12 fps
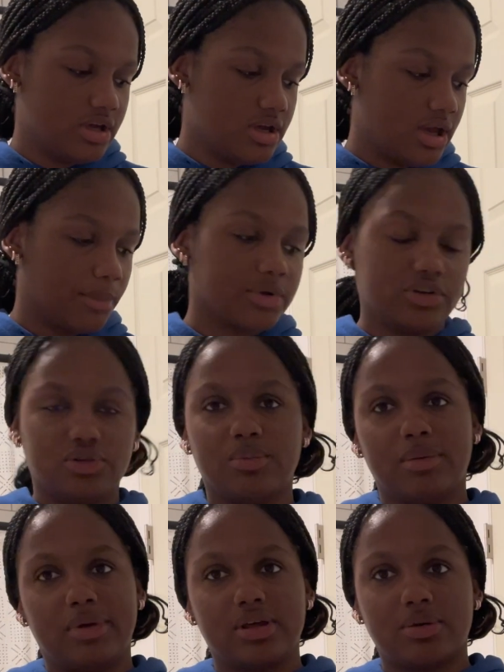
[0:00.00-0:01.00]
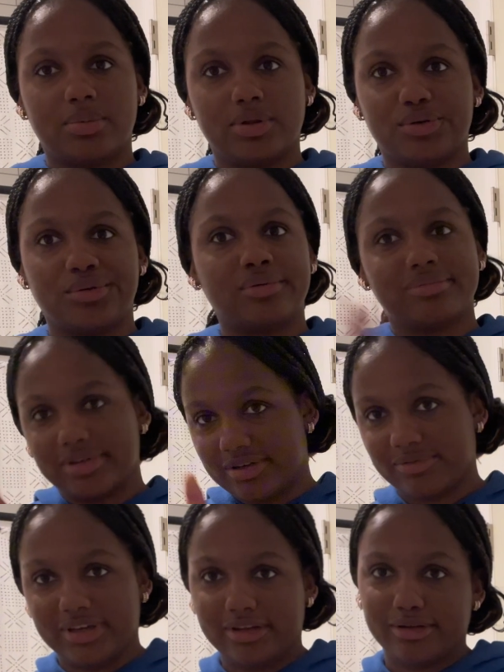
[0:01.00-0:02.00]
I'm gonna do my makeup a little, I'm gonna
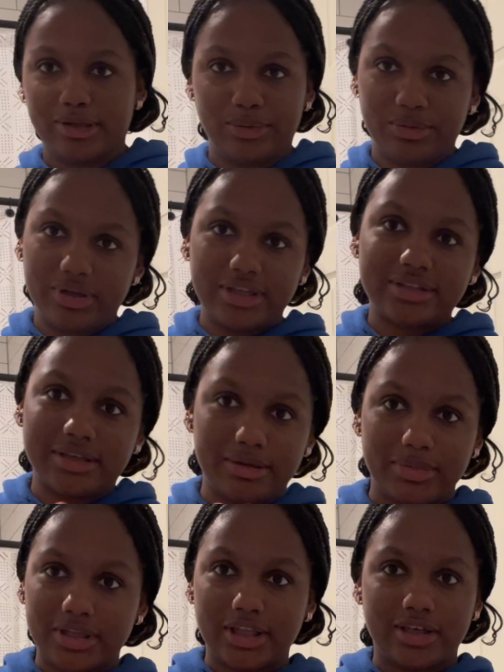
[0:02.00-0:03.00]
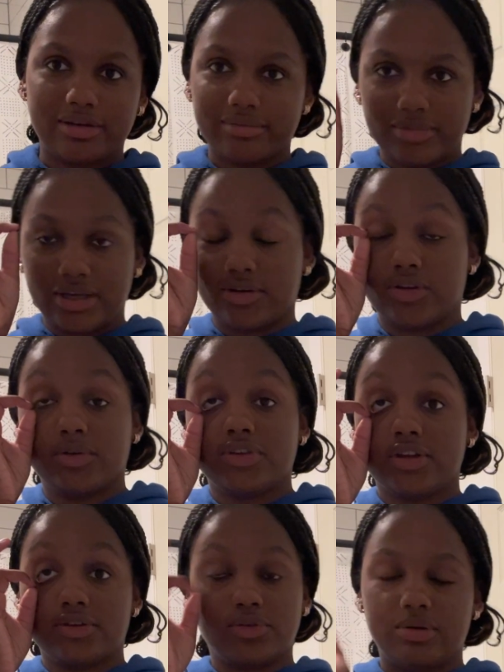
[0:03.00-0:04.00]
read a little, it's gonna be like, I don't know,
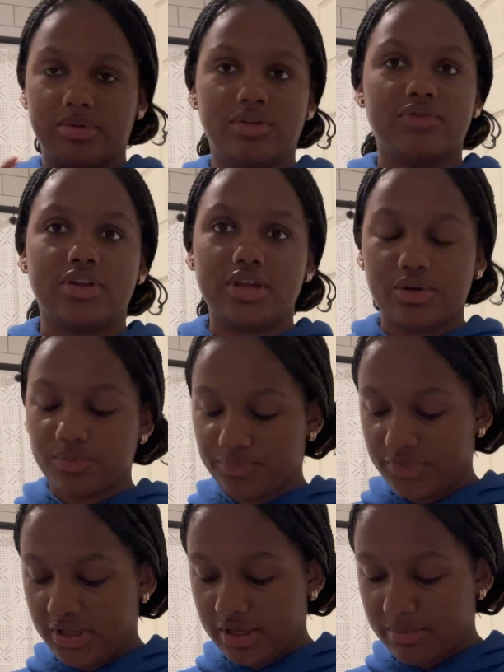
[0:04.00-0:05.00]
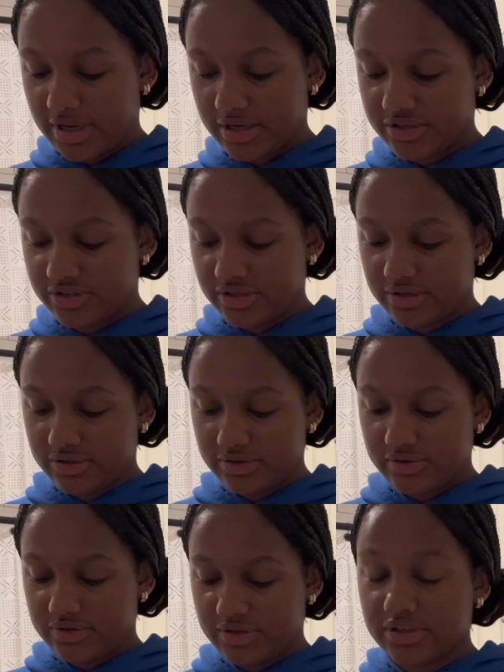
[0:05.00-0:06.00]
10-20 minute video max, and
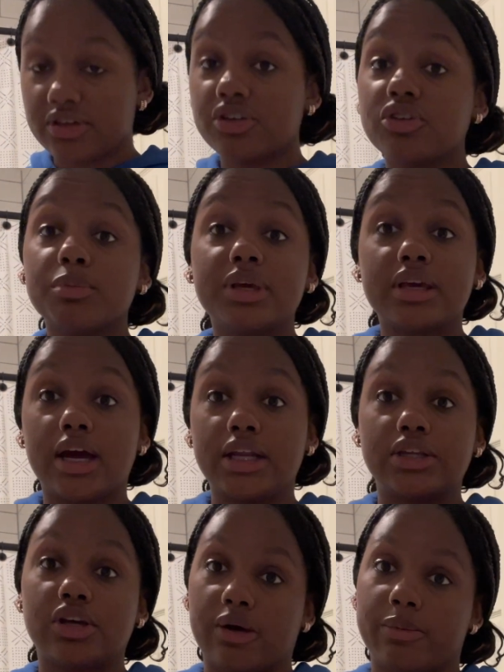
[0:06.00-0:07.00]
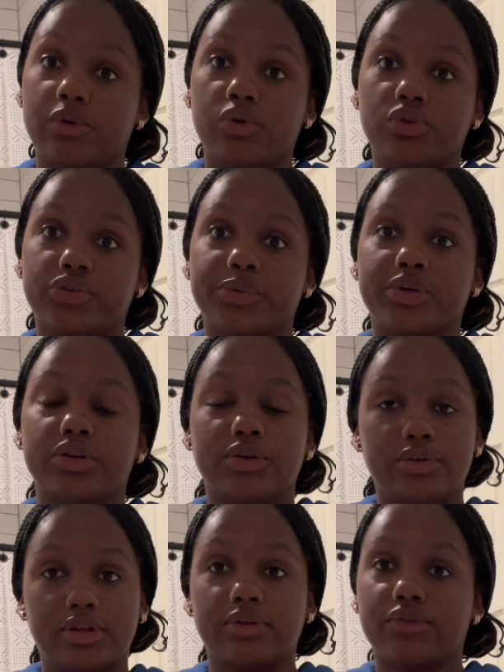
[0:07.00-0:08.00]
it's gonna be kind of topical, so we're gonna go
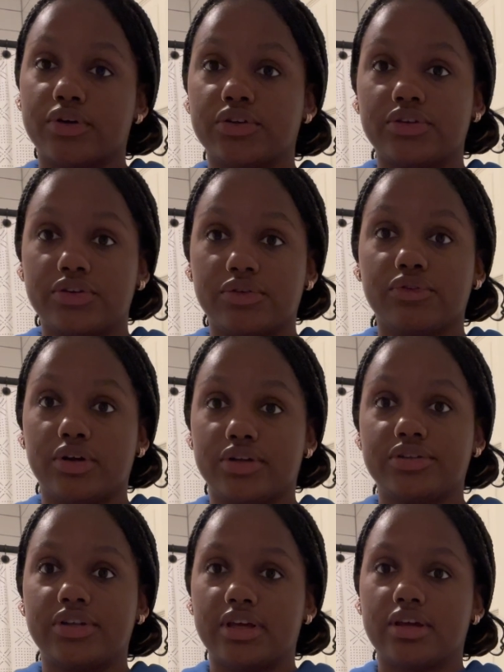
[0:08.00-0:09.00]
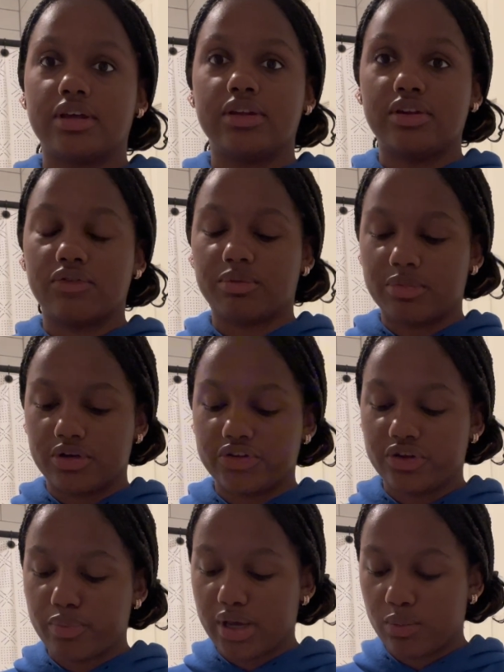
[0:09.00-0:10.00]
like verse to verse like in different parts
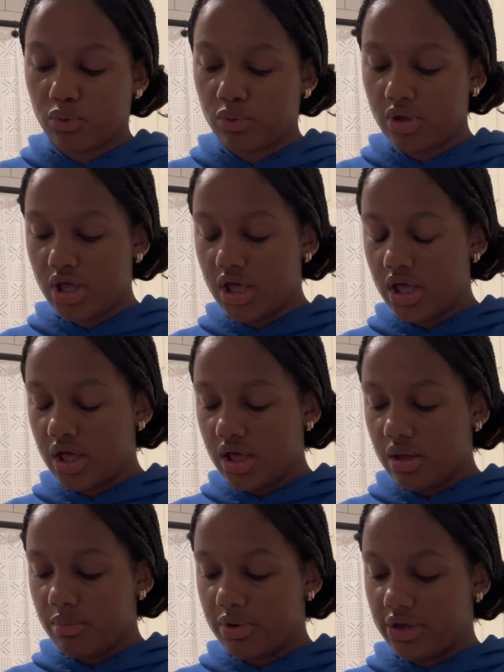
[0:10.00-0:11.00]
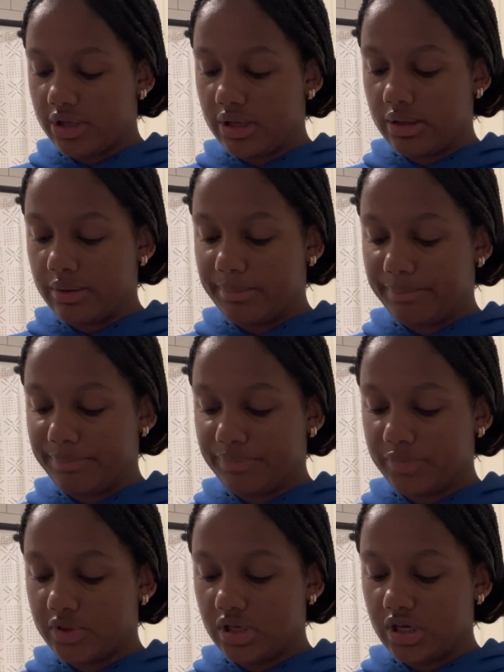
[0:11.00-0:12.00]
of the Bible, but
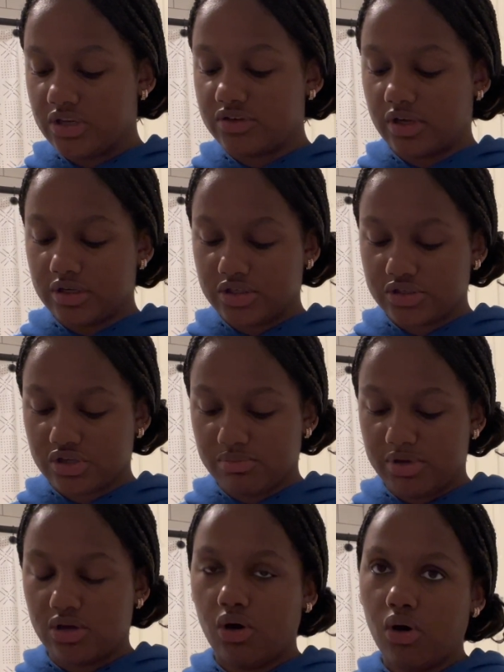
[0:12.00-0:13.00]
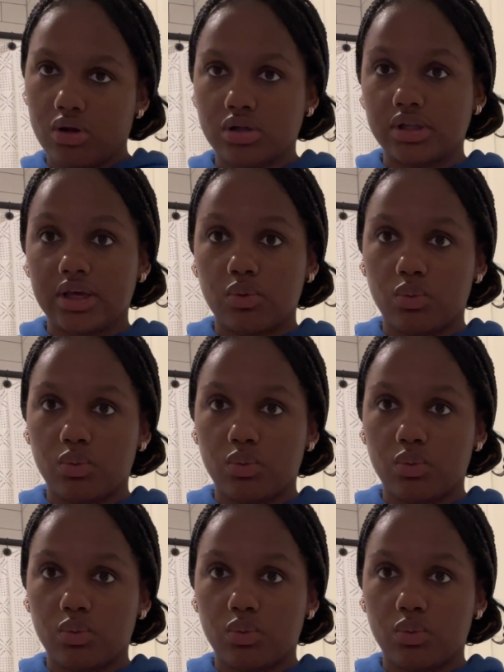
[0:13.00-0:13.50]
it's not just gonna be all like